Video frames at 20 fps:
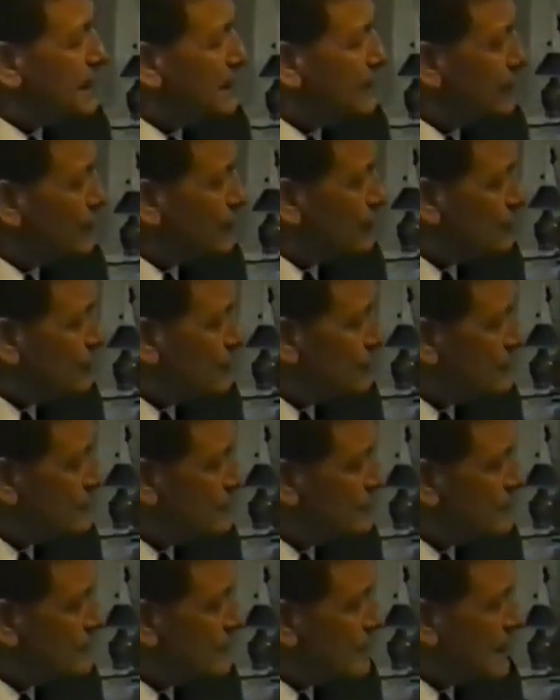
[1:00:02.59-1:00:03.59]
evil
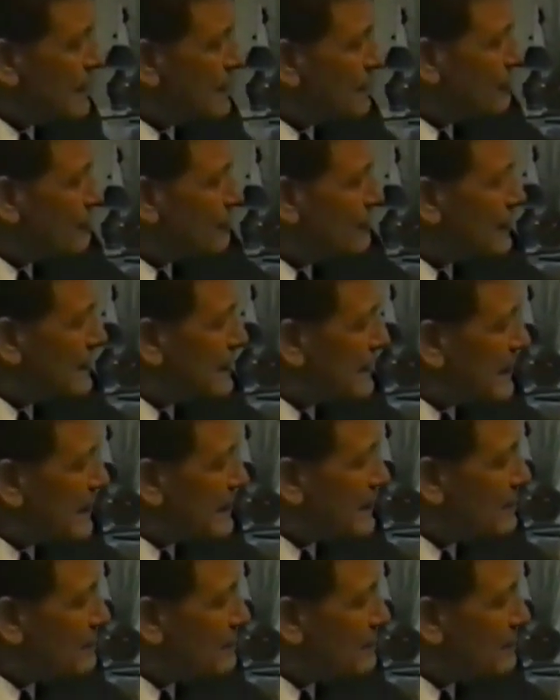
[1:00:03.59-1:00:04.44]
and greedy.